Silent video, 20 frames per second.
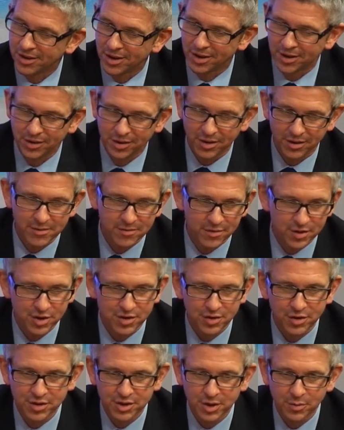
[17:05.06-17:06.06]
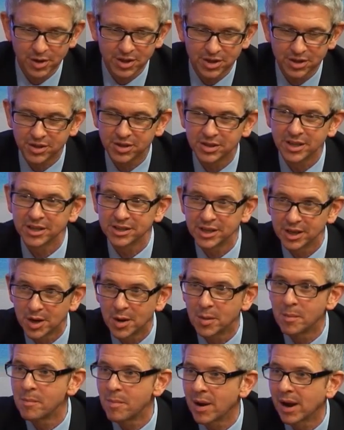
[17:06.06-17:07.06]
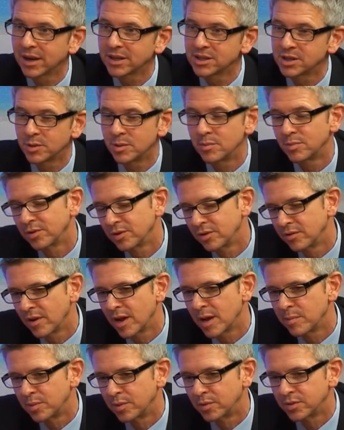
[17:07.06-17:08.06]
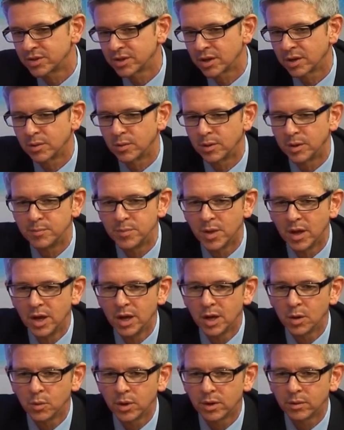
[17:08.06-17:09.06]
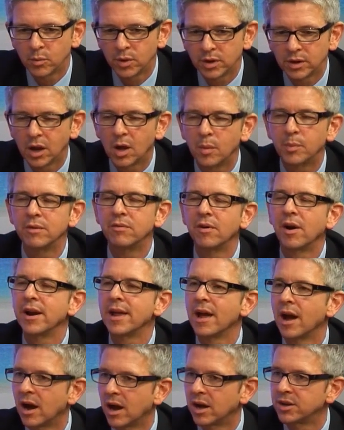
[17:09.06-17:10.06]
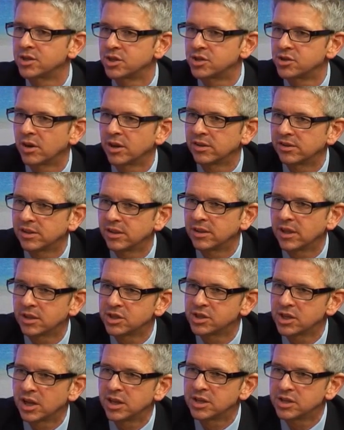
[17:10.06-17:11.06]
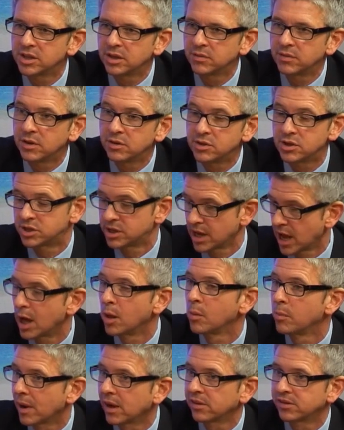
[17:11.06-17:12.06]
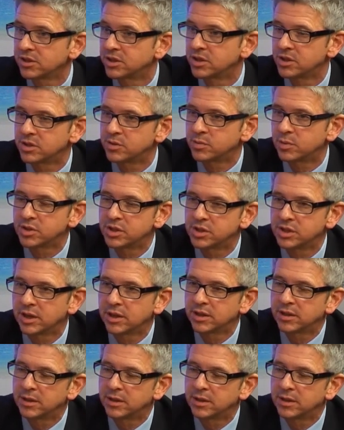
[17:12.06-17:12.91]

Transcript: other infrastructure, which doesn't actually come back to improve airports. So we lobby very hard to try and see that change in the future to help passengers as much as